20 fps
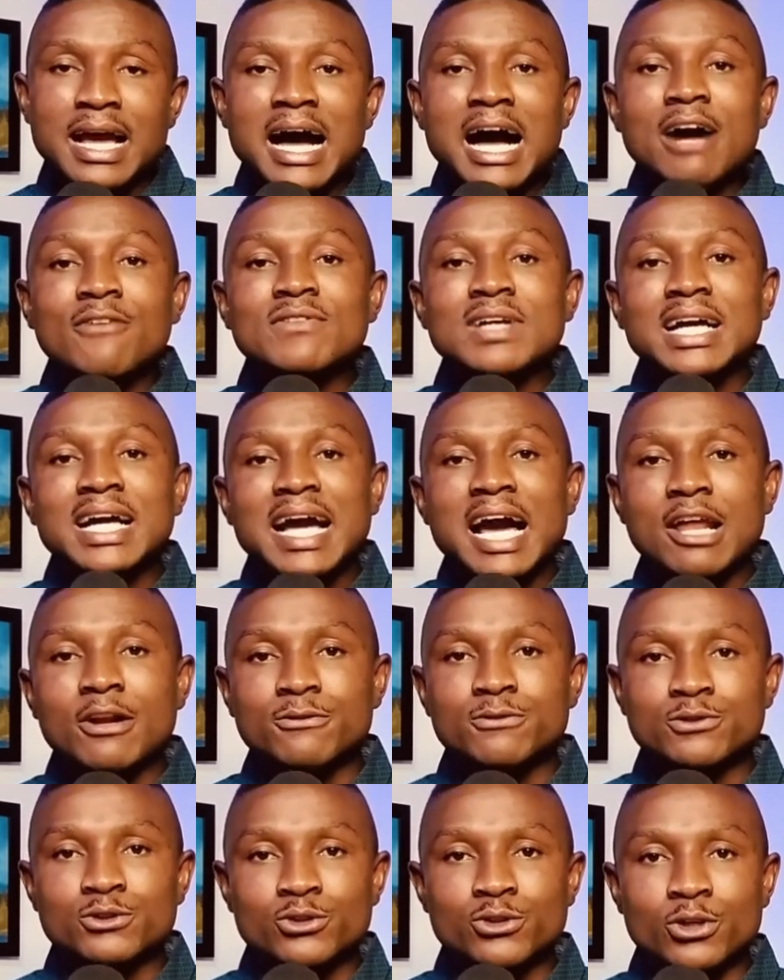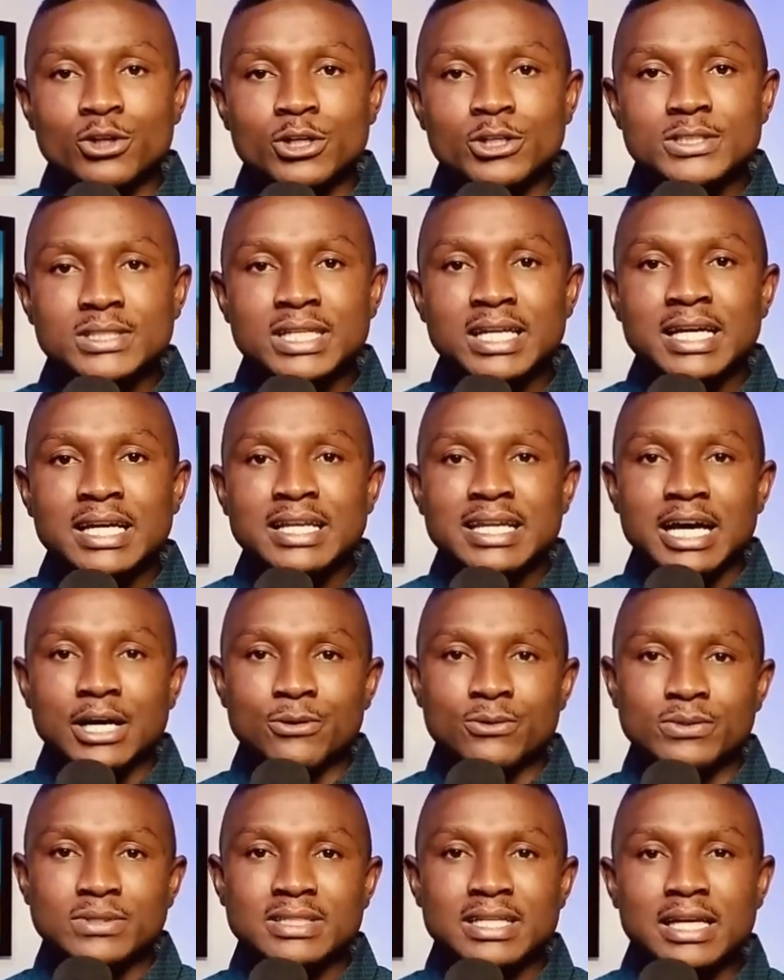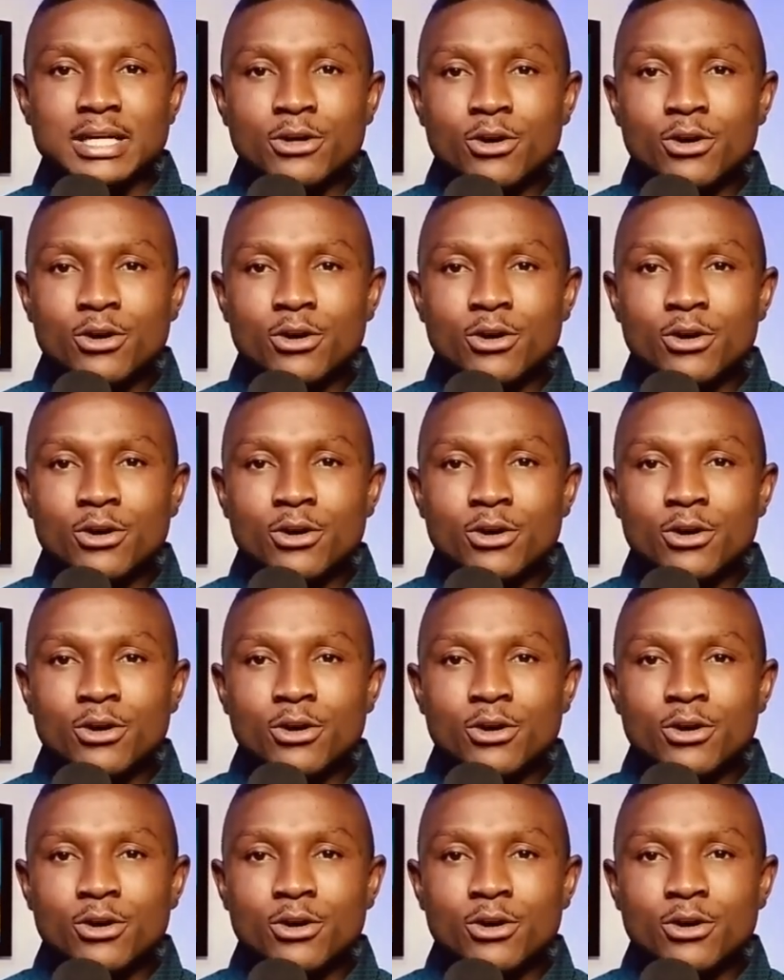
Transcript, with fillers: have that kind of trust that you say,